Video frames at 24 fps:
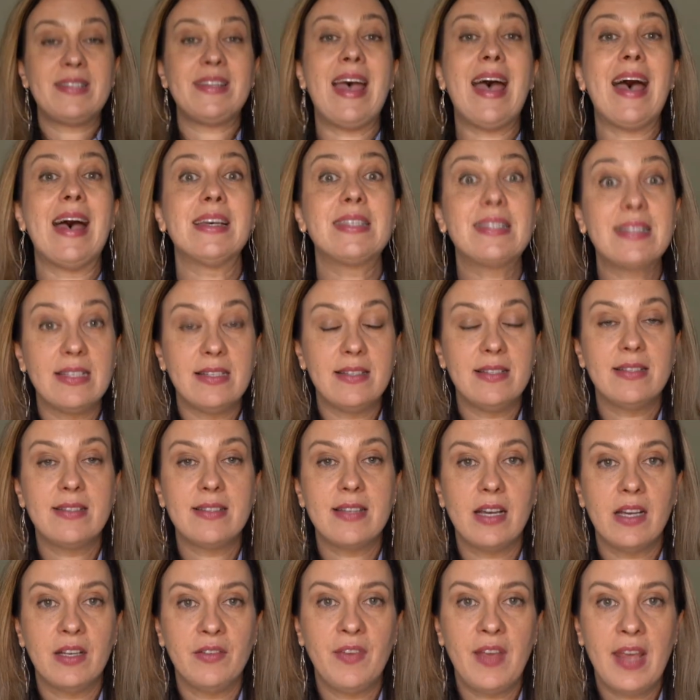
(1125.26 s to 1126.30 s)
essence
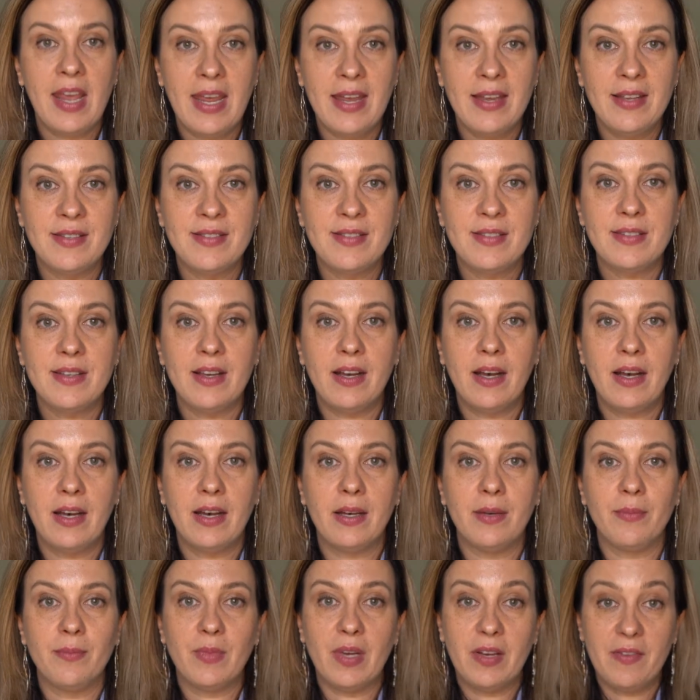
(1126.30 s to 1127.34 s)
of his
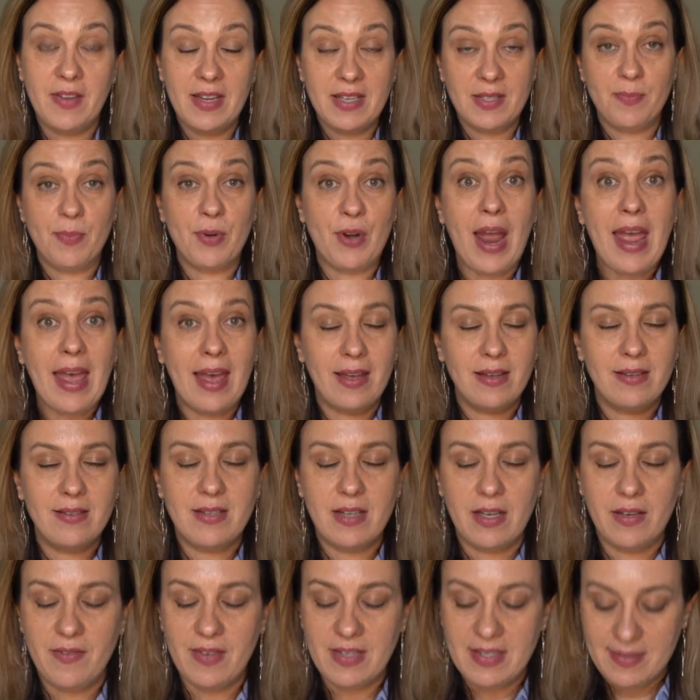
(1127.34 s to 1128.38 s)
brand,
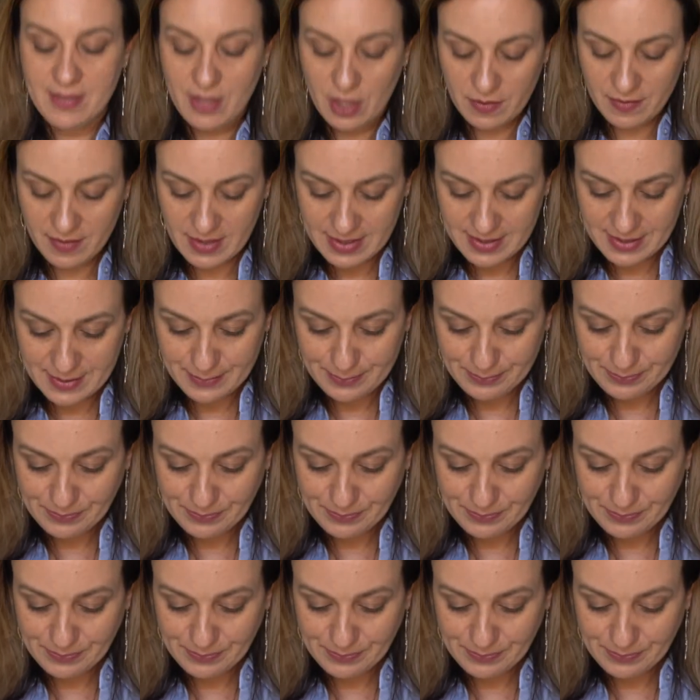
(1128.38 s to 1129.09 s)
of his service.